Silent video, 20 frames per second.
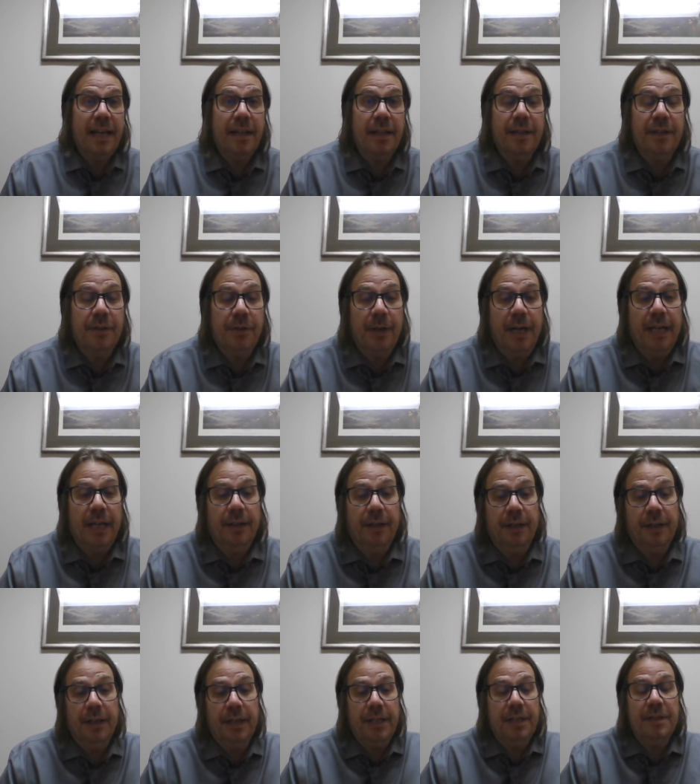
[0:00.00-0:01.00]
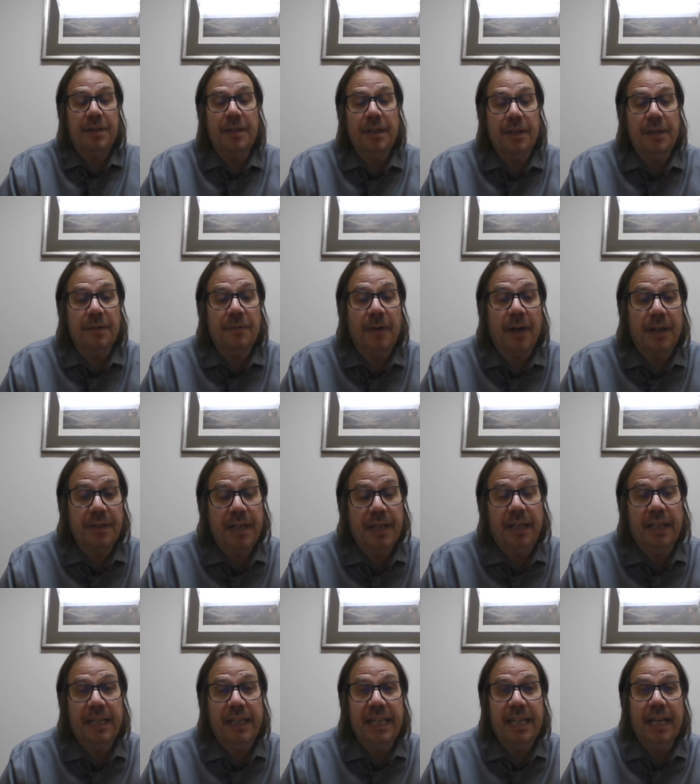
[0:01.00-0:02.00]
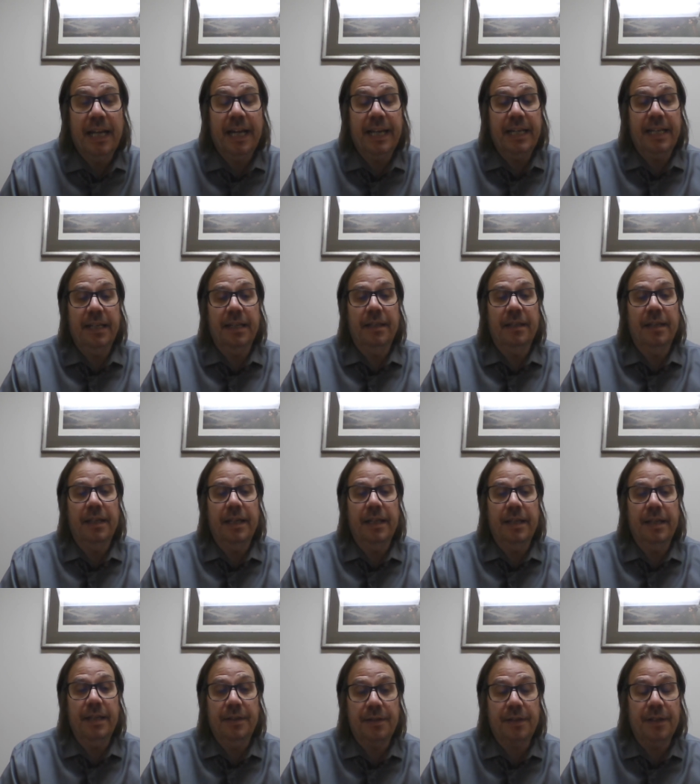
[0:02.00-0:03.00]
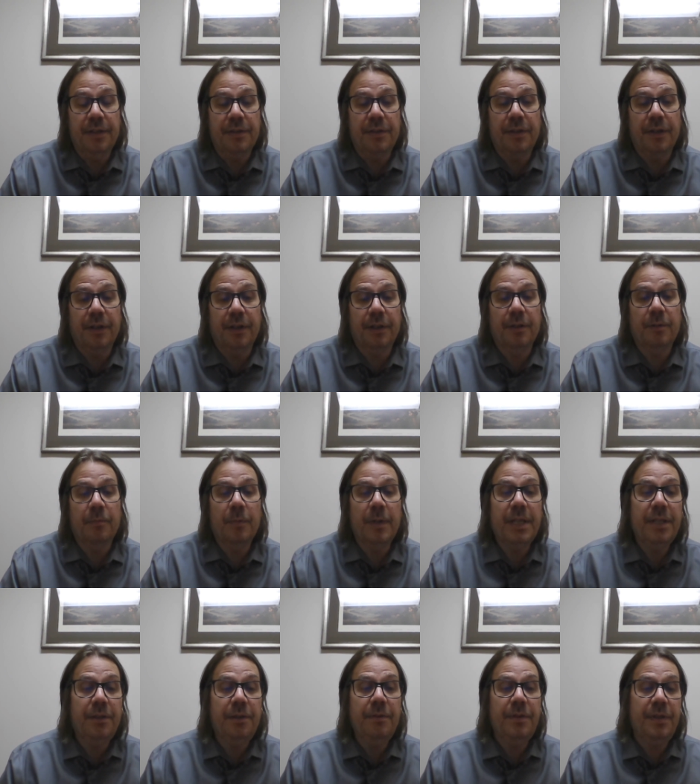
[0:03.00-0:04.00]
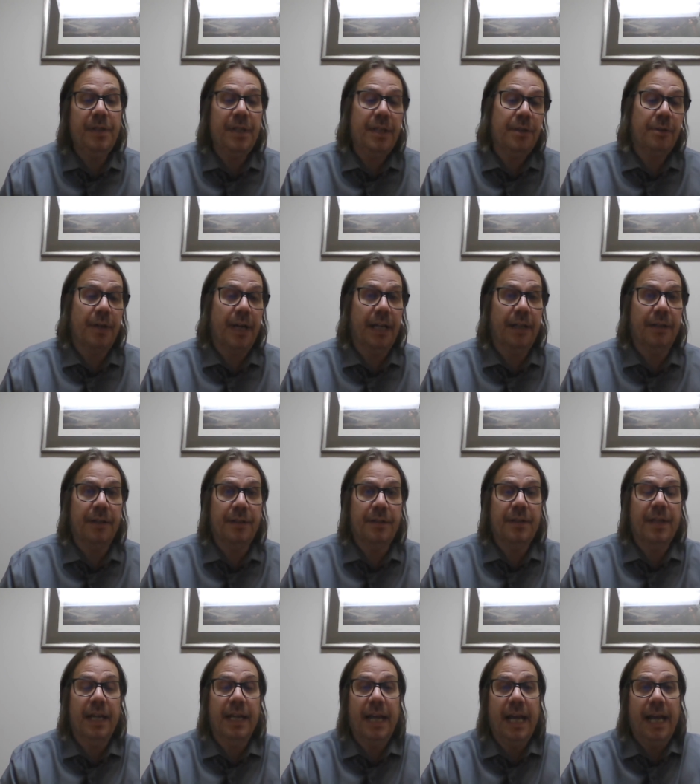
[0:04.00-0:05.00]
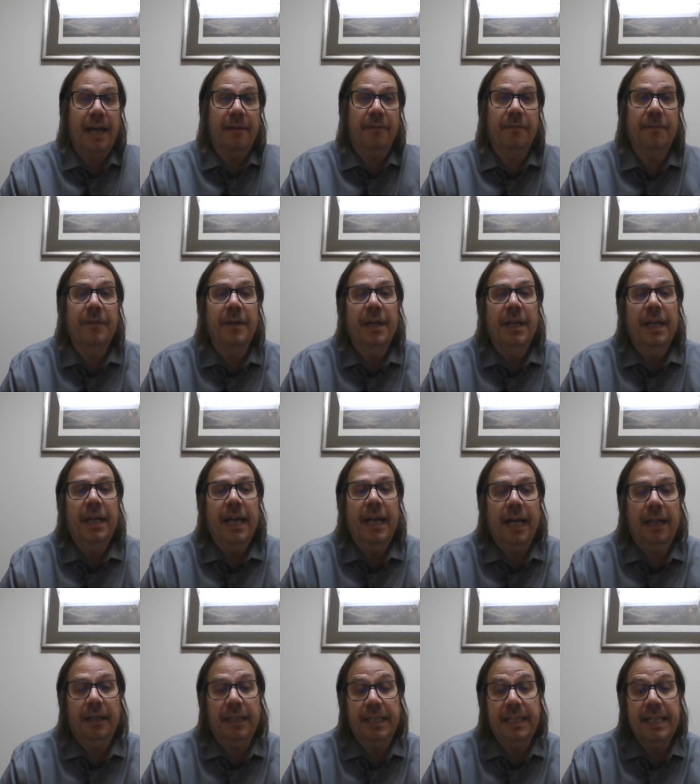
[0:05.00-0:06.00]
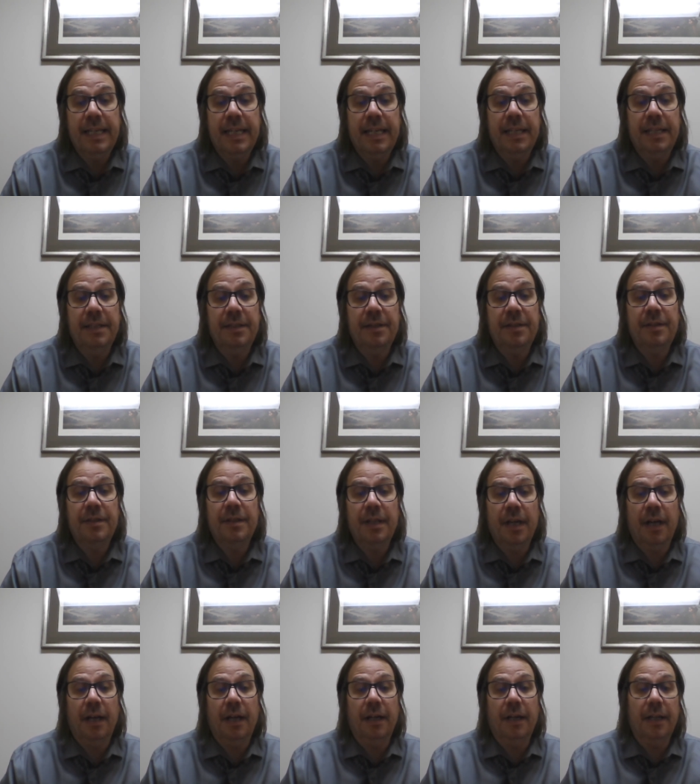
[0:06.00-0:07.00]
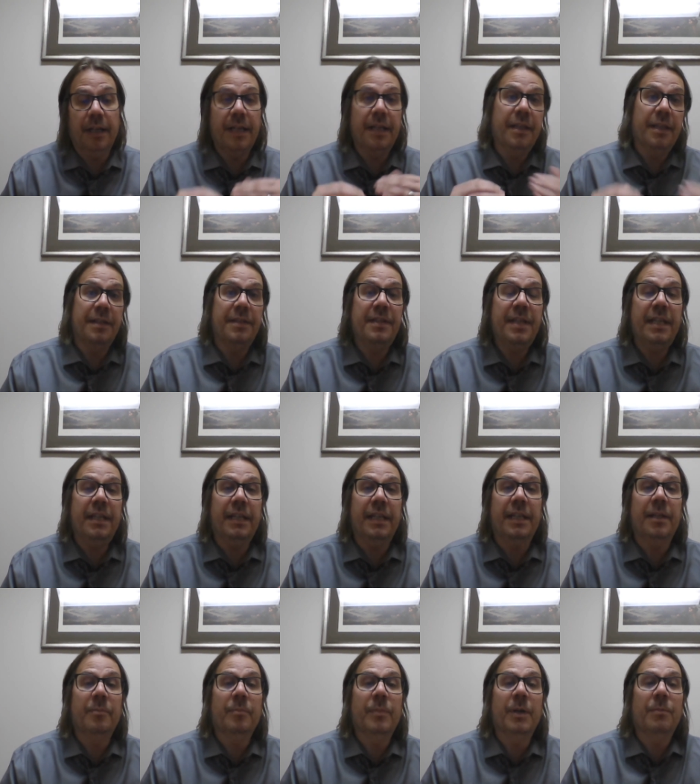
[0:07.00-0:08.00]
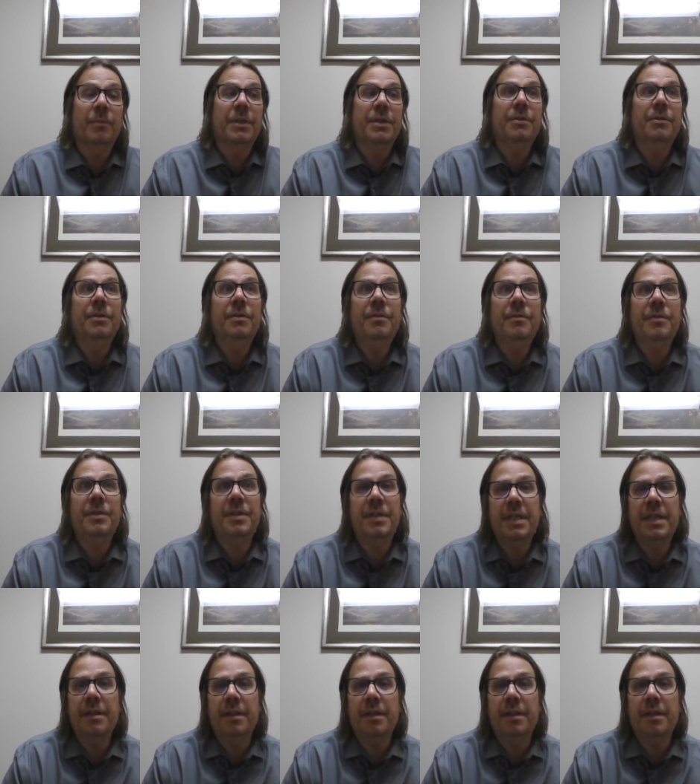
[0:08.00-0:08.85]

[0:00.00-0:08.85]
of the trailer is as far as LED lighting is concerned. We do see trailers that have LEDs uh, in the ceiling, but when you do see